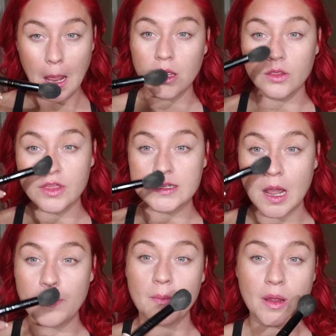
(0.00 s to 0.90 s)
the
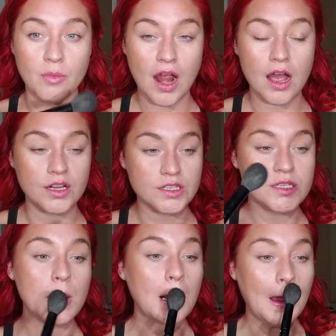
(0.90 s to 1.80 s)
top of my
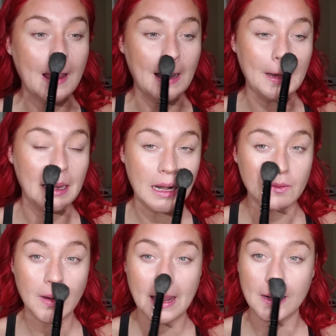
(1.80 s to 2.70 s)
brows, and then
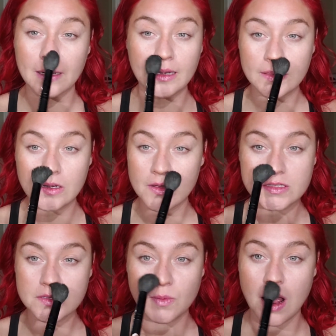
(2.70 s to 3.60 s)
right underneath the
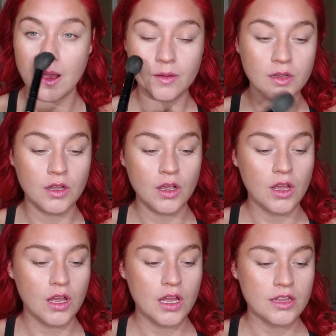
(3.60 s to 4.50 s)
nose as well.
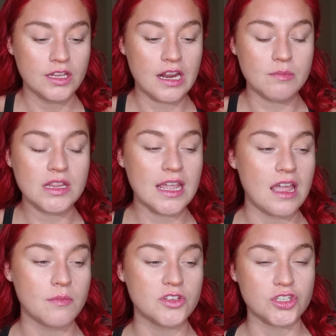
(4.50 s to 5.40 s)
The name of the
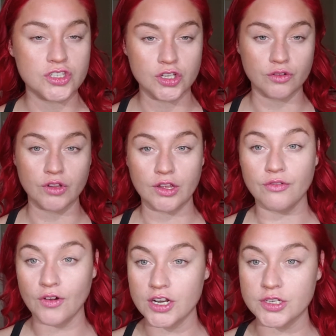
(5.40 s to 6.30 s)
game is just to look really
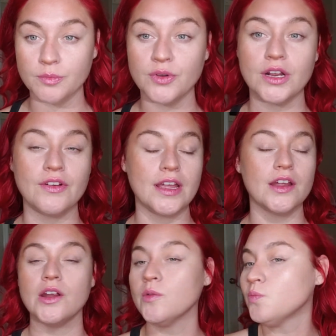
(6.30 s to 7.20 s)
fresh and pretty right
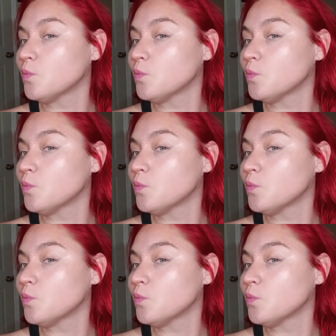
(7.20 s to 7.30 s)
here.